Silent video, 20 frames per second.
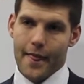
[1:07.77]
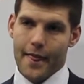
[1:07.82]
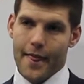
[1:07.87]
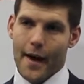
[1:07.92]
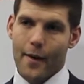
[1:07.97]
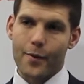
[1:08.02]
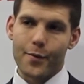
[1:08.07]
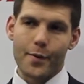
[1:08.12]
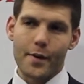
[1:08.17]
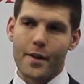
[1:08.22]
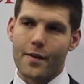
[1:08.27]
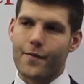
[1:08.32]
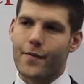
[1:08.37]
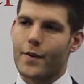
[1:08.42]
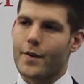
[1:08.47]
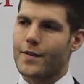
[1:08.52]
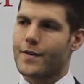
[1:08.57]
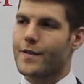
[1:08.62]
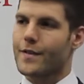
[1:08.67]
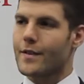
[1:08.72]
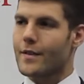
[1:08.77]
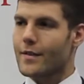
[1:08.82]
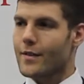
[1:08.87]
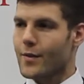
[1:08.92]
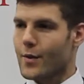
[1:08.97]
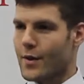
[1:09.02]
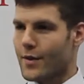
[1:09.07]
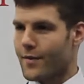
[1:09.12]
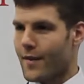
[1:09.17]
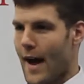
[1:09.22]
That was one of the first
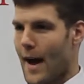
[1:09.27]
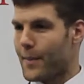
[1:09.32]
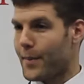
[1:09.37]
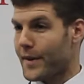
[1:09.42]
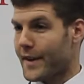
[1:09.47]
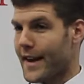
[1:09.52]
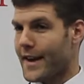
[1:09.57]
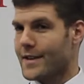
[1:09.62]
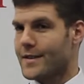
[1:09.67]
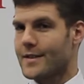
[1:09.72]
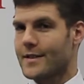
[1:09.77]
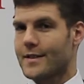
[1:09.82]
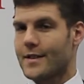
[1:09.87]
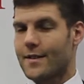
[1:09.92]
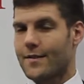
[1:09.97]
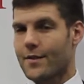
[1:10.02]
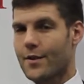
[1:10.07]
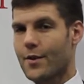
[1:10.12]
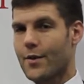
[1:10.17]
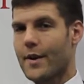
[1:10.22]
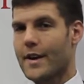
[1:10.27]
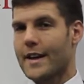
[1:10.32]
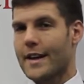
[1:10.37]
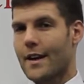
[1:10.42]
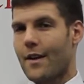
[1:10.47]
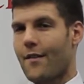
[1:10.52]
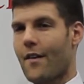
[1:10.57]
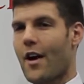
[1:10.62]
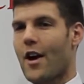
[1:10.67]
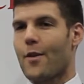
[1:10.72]
sort of applications of creating
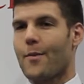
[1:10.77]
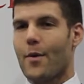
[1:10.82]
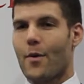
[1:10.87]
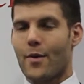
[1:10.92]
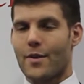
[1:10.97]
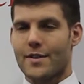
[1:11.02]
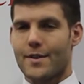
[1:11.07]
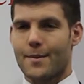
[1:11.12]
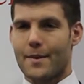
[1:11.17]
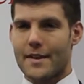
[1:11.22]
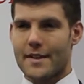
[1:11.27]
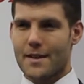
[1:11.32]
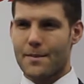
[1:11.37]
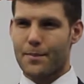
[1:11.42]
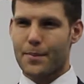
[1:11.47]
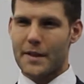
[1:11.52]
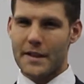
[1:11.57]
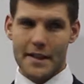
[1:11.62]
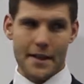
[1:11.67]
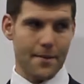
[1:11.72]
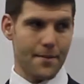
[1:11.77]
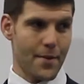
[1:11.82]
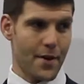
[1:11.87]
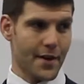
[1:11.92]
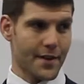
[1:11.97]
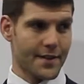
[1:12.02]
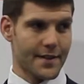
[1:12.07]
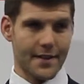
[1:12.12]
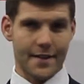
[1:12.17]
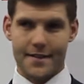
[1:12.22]
an environment where somebody's completely
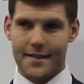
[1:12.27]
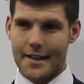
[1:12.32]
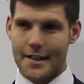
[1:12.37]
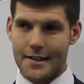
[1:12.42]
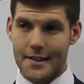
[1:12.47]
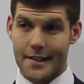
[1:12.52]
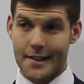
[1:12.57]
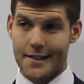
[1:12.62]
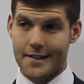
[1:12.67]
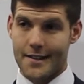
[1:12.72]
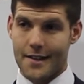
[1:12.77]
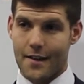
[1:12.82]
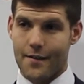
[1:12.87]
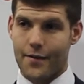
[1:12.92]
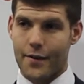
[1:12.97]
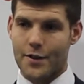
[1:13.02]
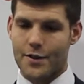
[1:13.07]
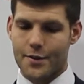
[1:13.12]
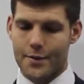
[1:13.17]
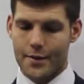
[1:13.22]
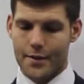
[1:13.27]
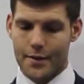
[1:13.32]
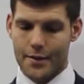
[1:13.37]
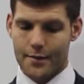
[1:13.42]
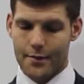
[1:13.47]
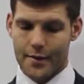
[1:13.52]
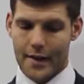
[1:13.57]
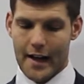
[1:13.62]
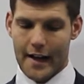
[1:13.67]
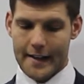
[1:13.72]
immersed and essentially it's a virtual
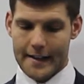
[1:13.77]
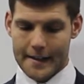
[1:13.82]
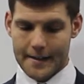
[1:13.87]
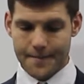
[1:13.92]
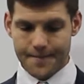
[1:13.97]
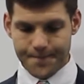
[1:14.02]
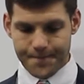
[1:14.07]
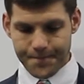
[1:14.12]
reality.